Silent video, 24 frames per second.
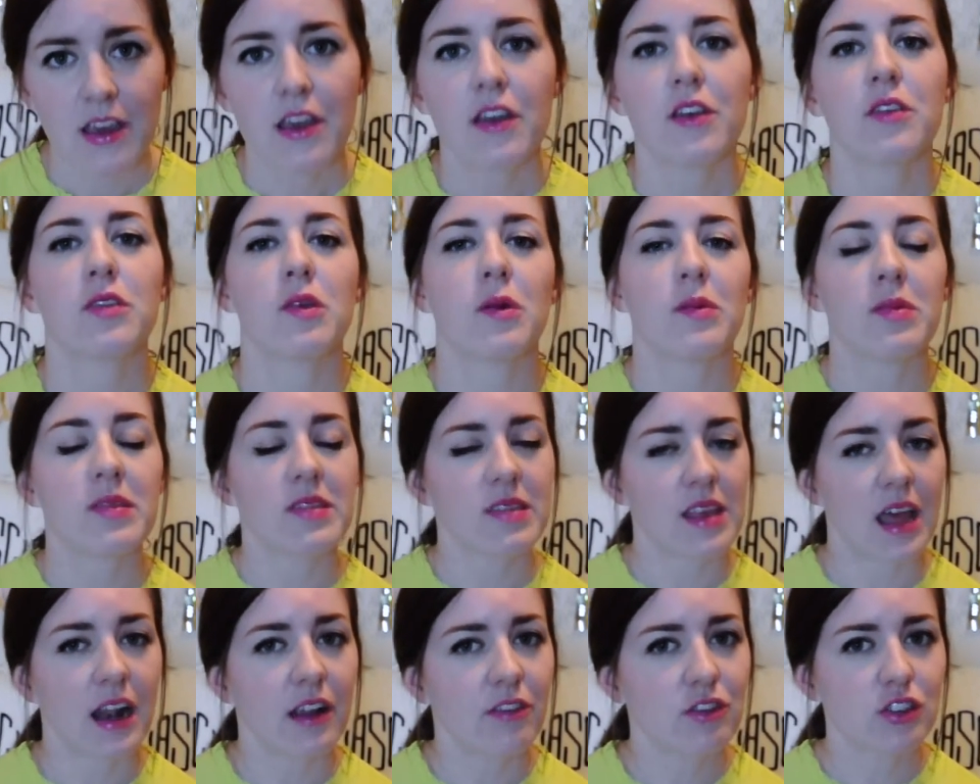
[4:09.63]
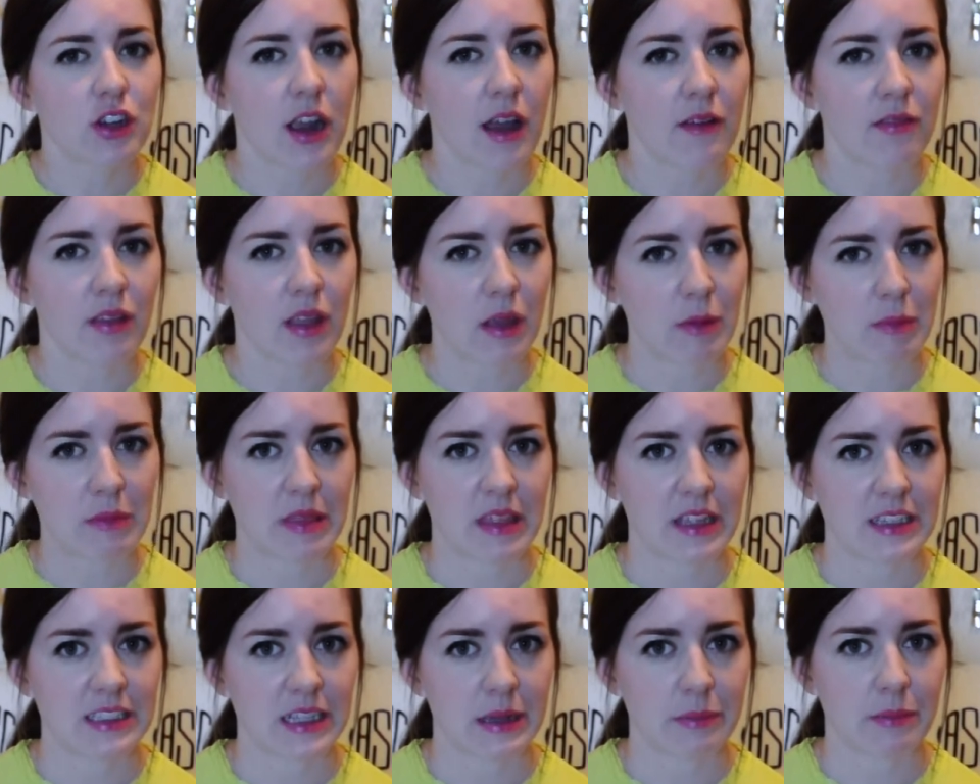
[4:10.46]
So instead of traveling with
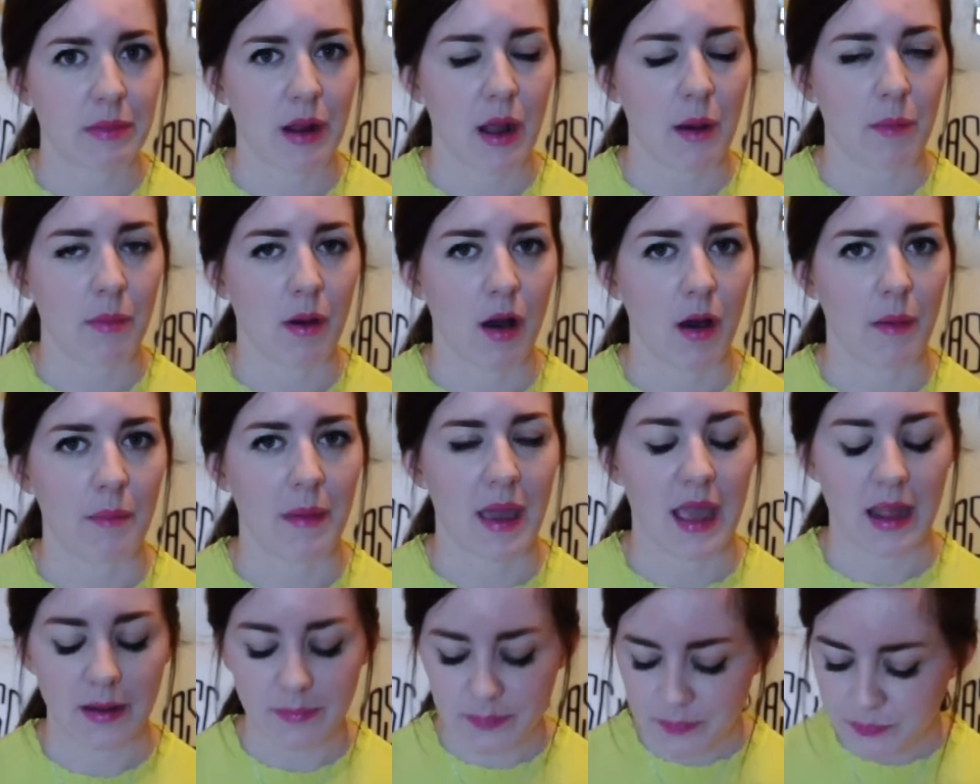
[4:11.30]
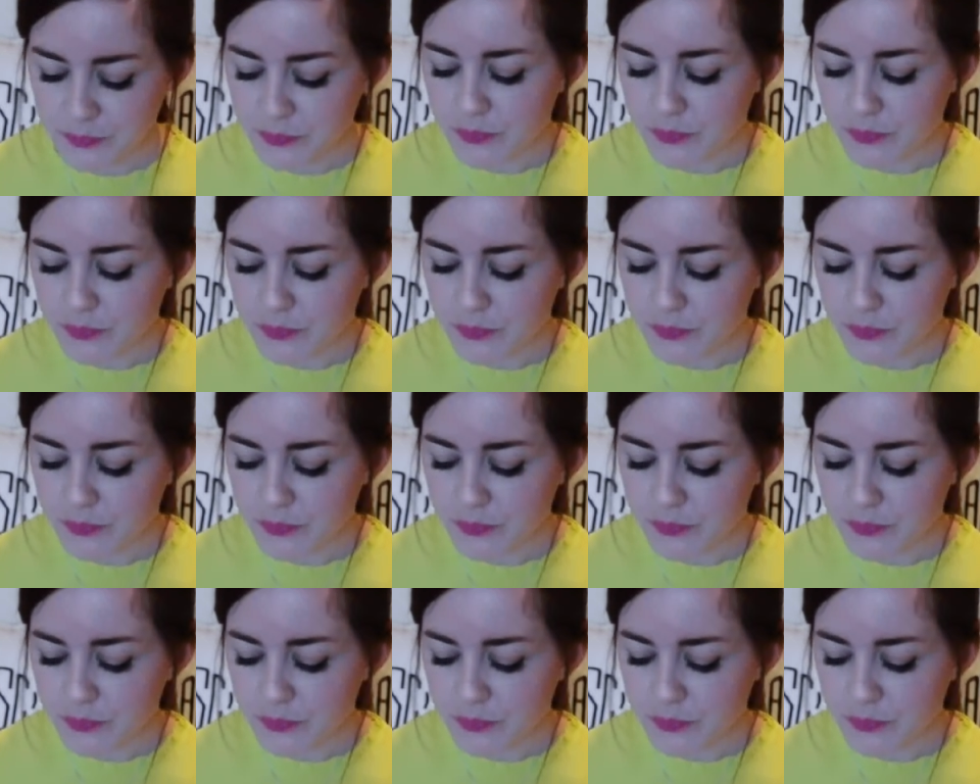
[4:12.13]
a Dip Brow Pomade,